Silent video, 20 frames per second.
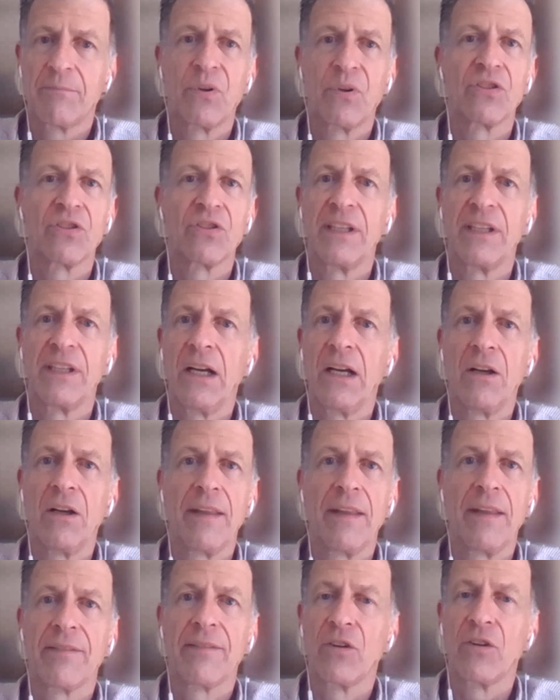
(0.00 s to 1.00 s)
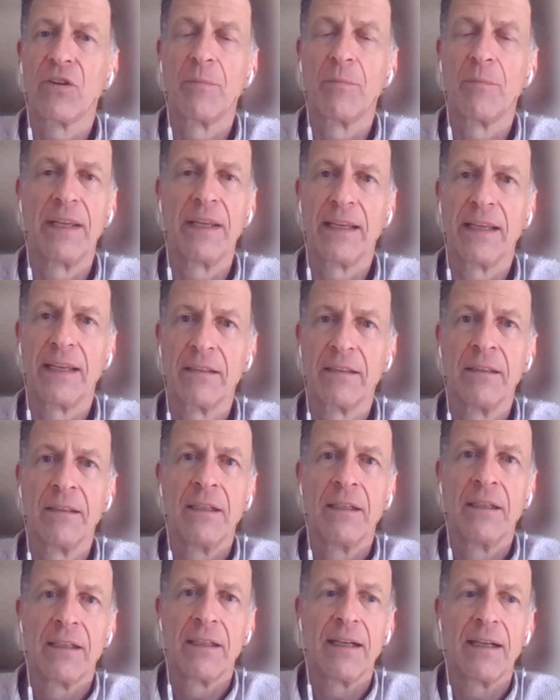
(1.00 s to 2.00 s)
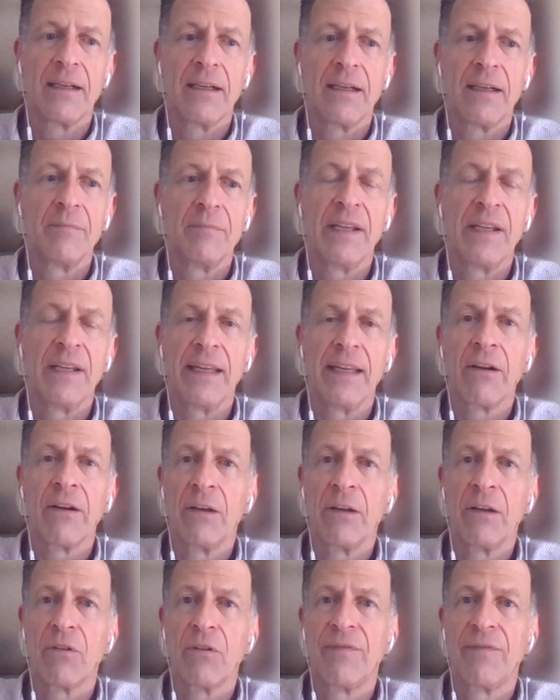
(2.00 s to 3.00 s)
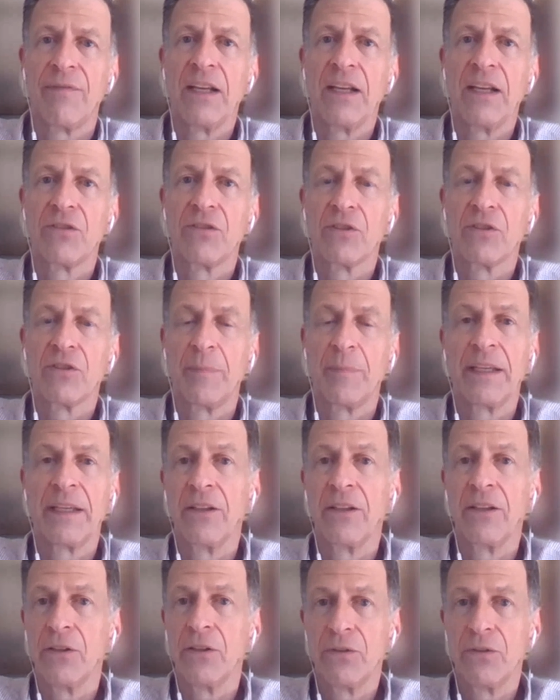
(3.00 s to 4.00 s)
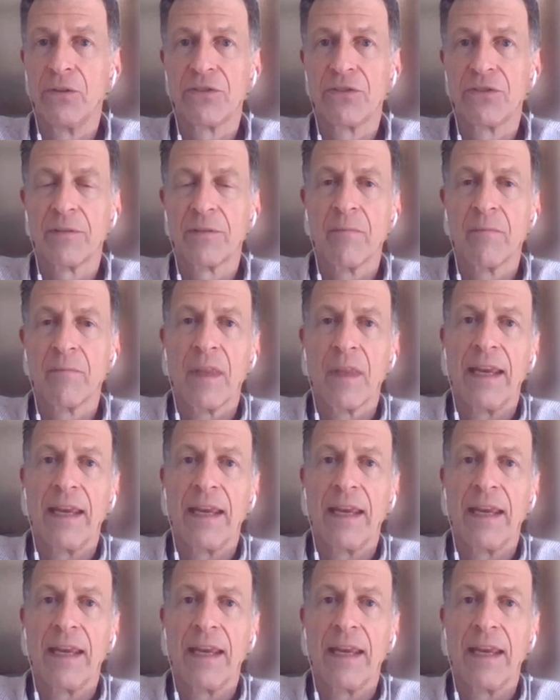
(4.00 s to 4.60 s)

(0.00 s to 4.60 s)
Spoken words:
personnel that they're being in an area where facial is being used,